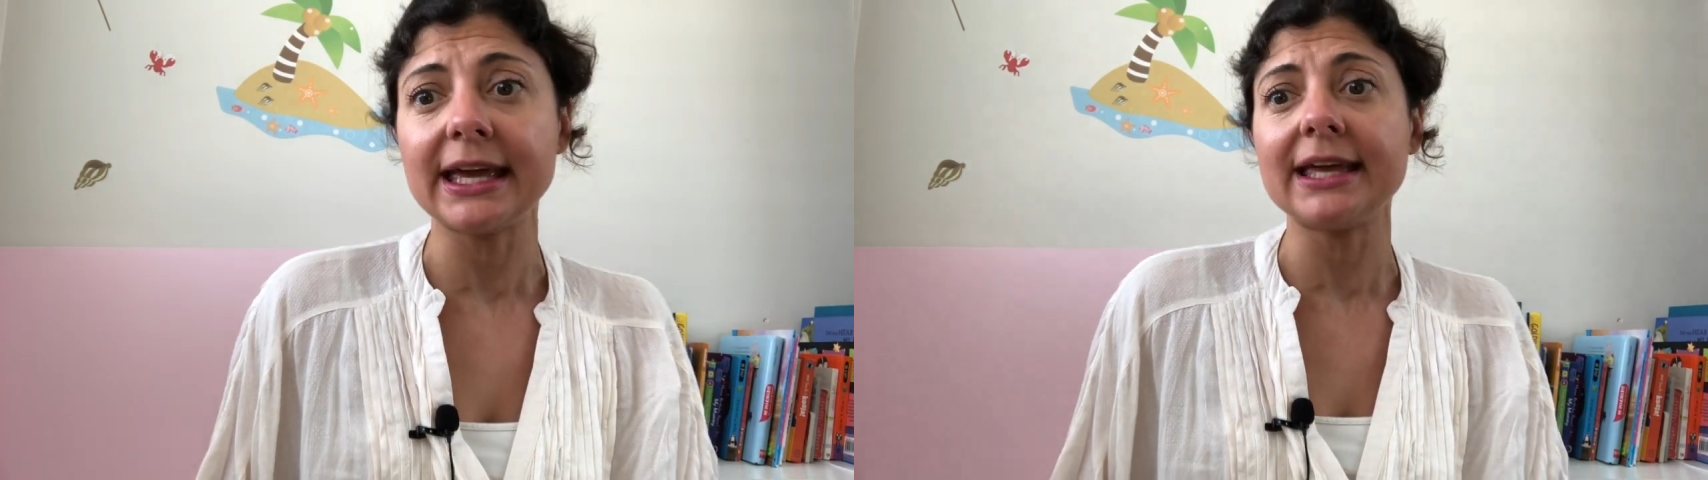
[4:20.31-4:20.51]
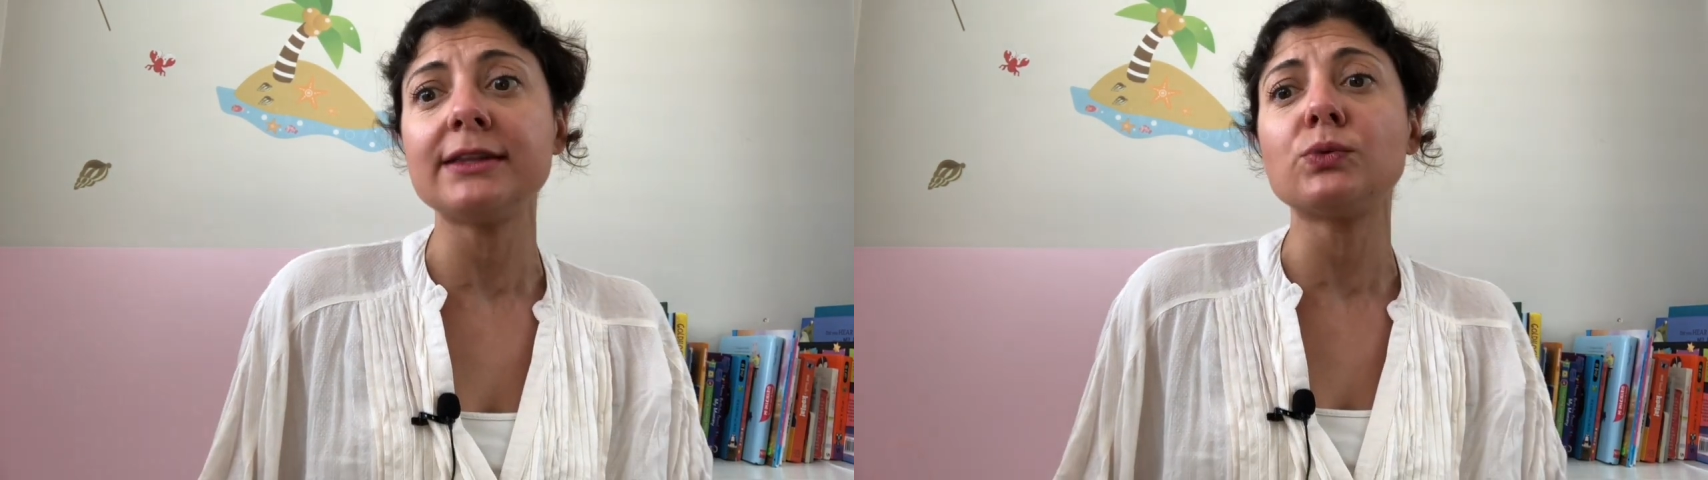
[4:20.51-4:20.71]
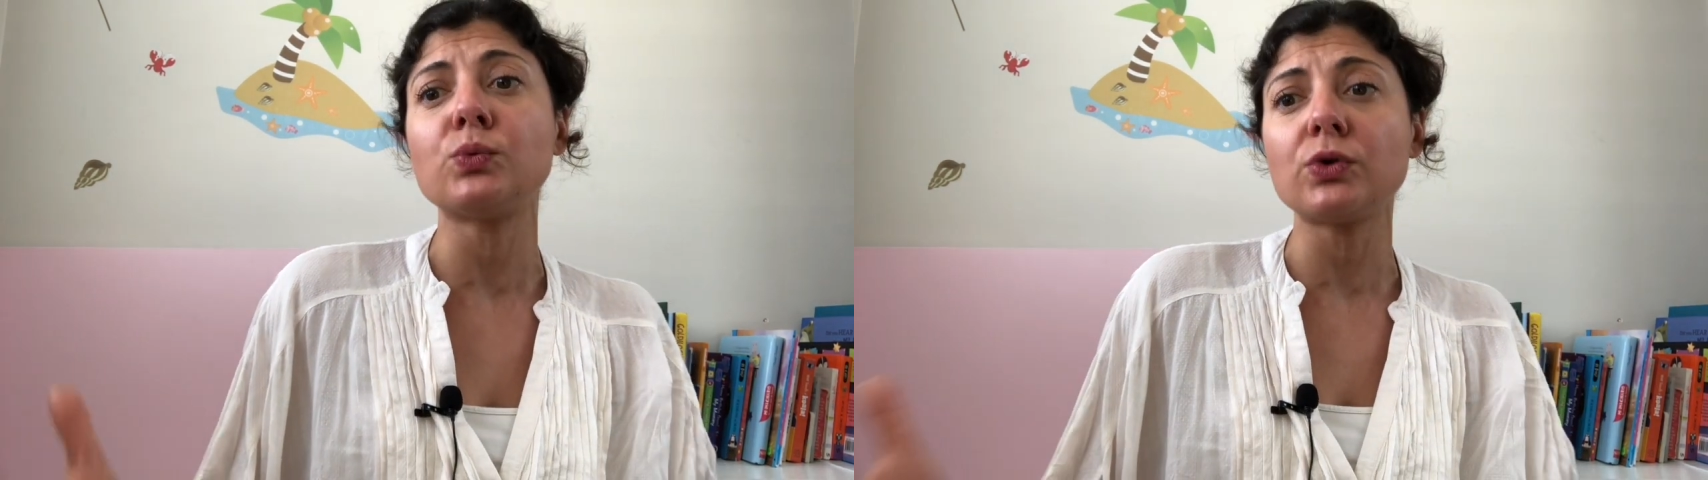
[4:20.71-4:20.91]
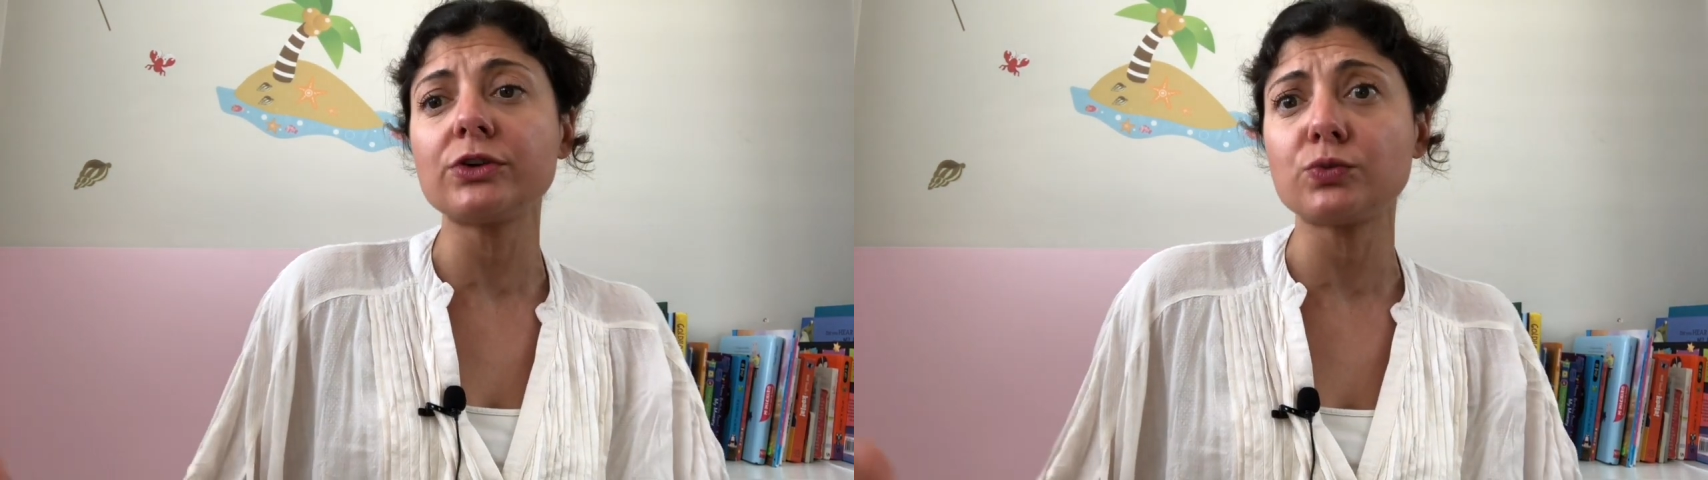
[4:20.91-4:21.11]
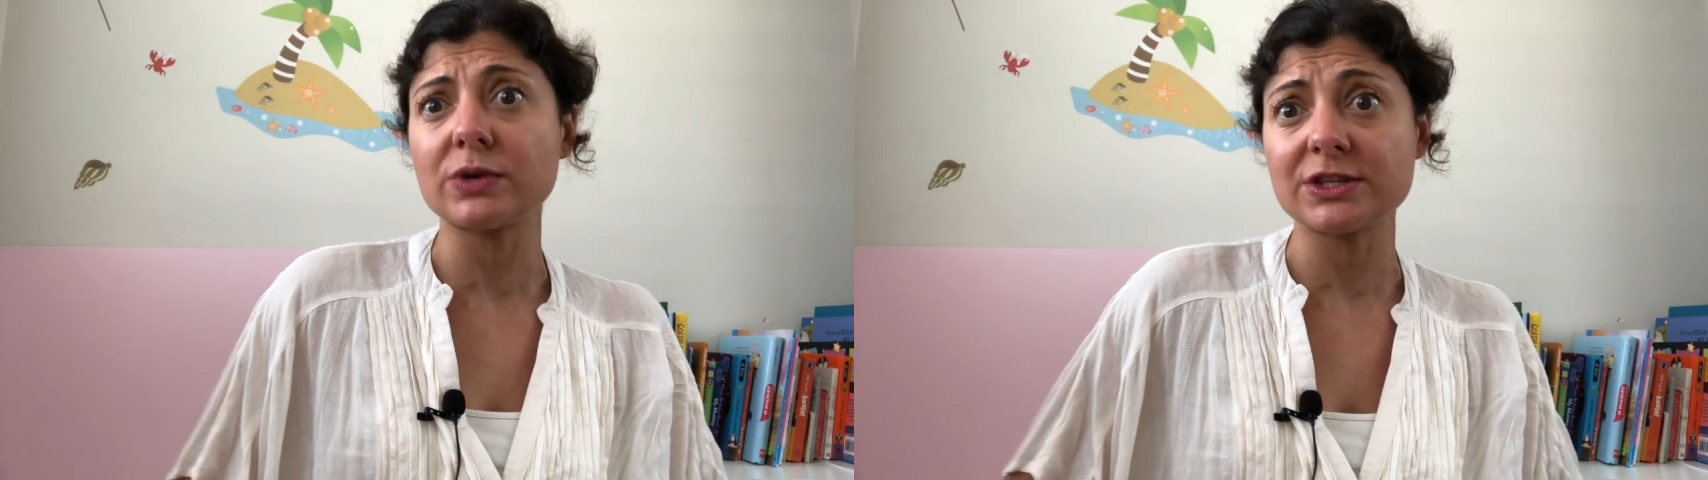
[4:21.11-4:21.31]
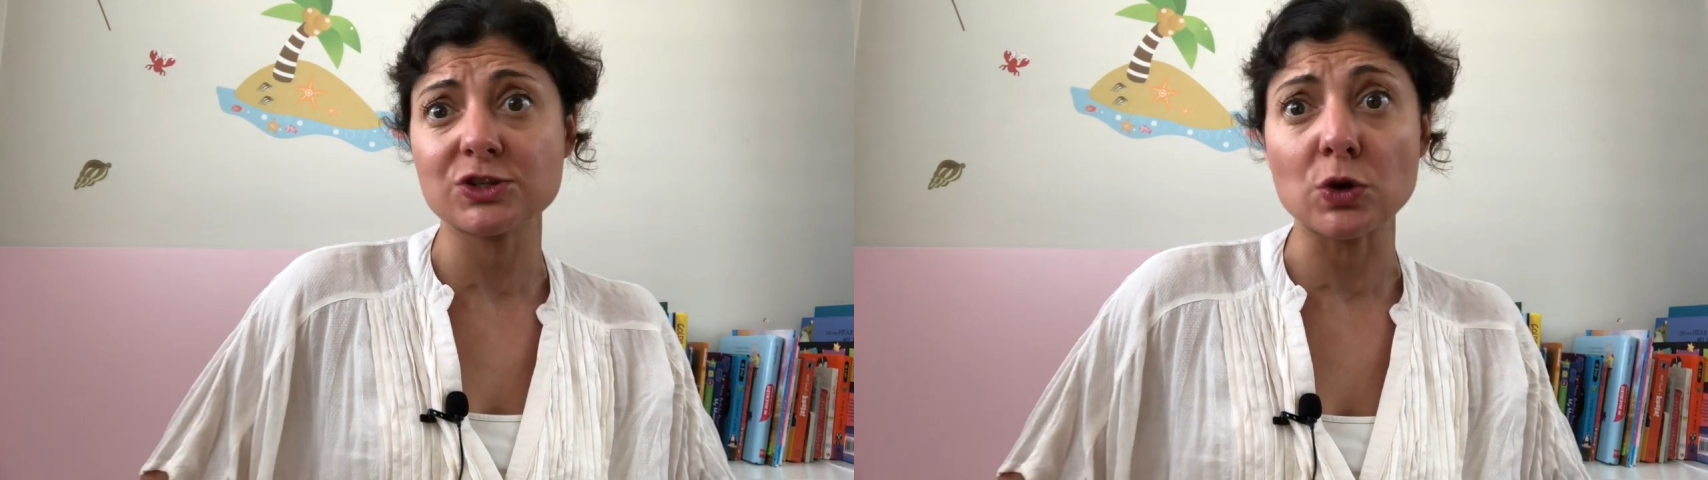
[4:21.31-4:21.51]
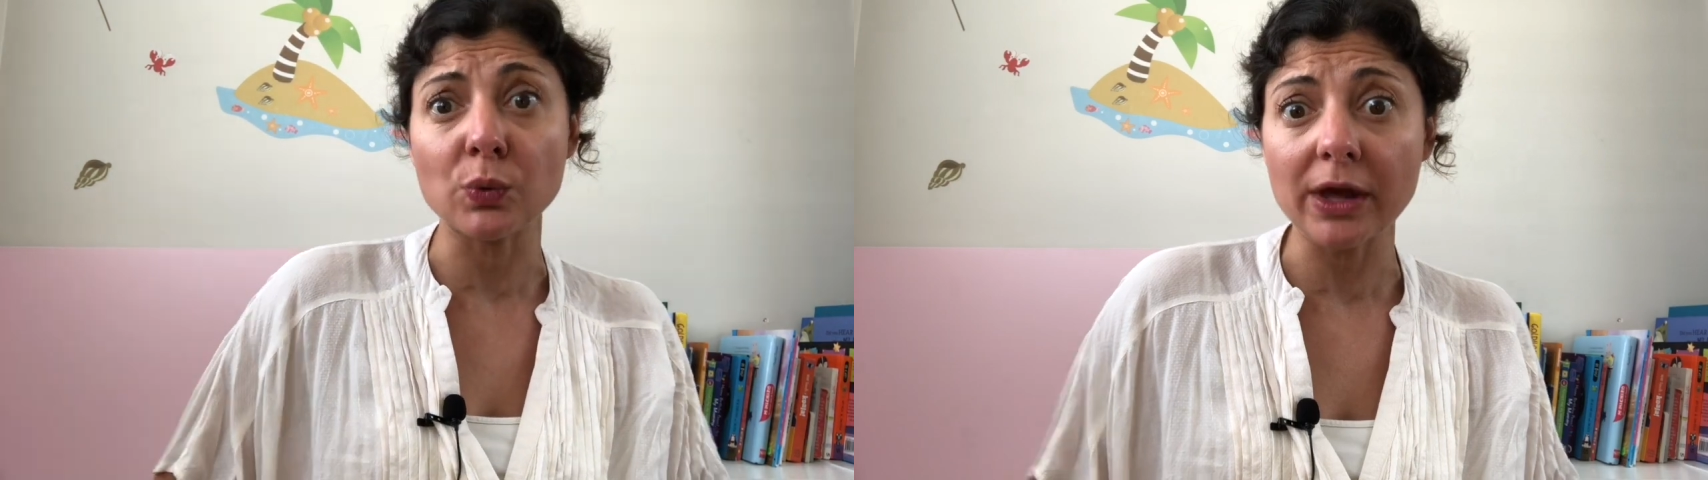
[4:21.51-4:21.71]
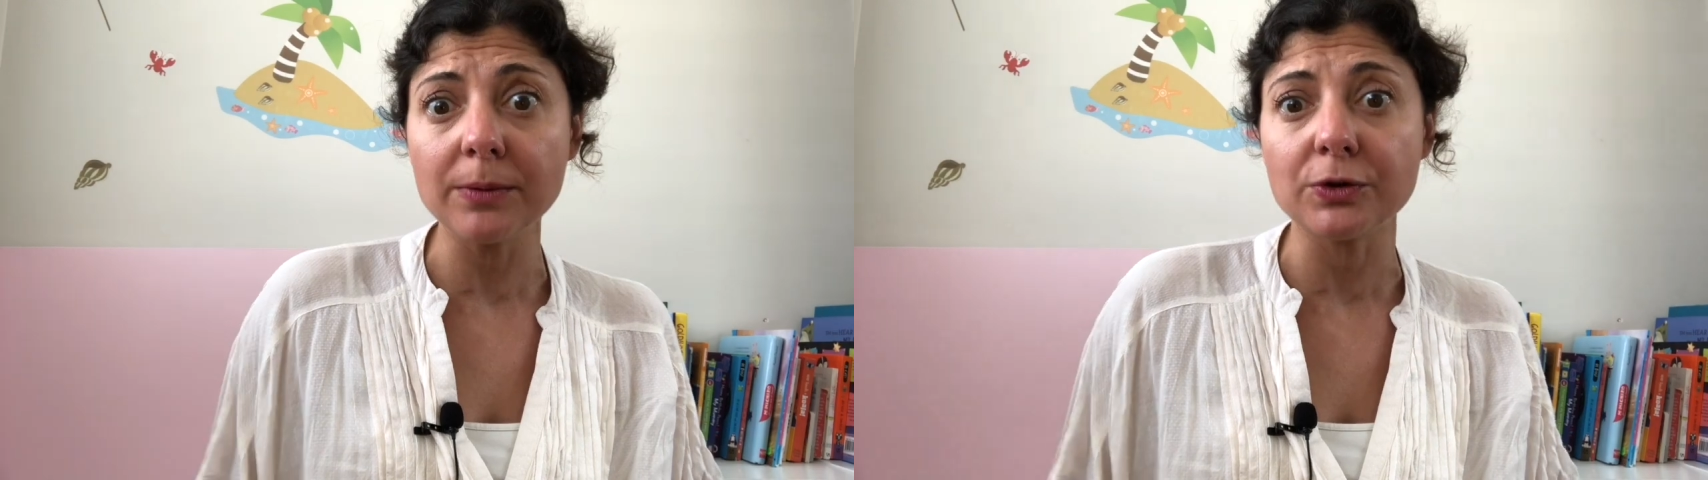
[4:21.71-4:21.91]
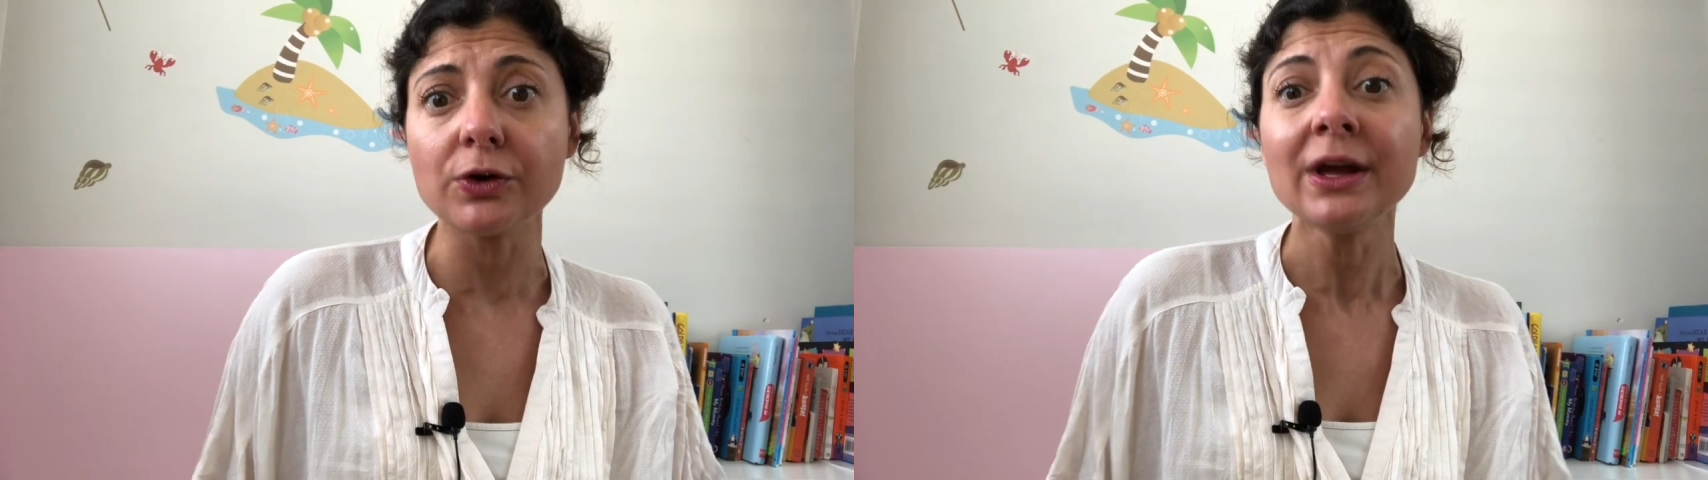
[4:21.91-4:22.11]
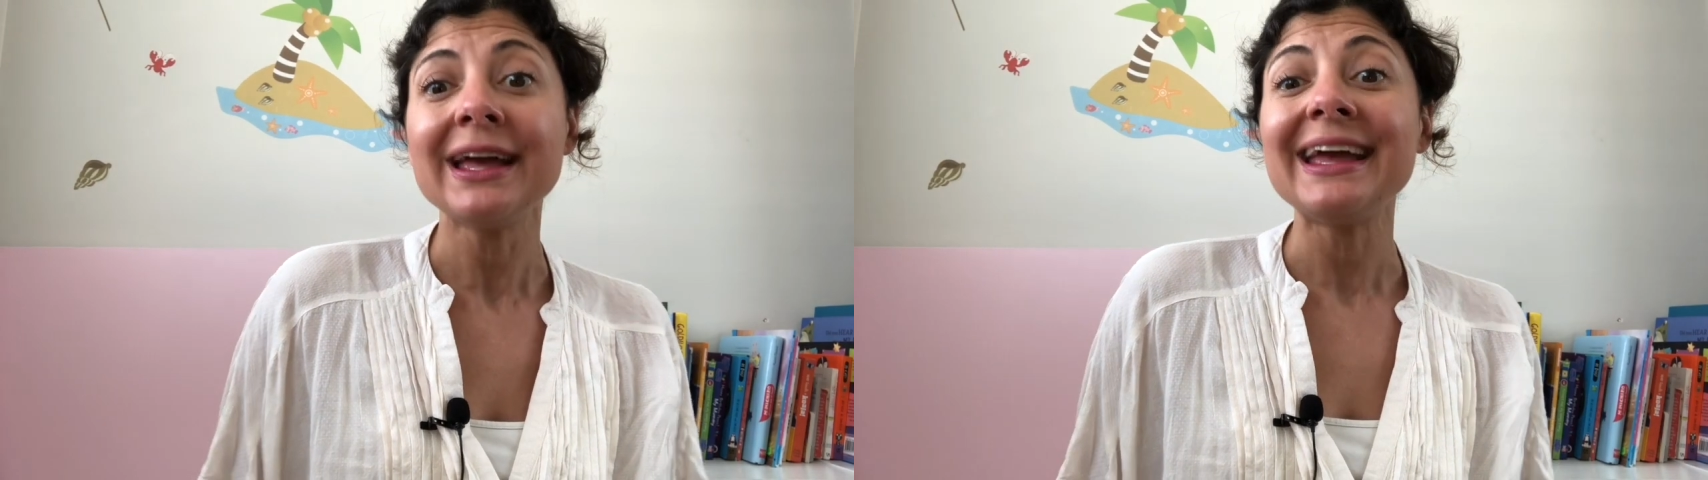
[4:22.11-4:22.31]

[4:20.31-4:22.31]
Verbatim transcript: any word whatsoever,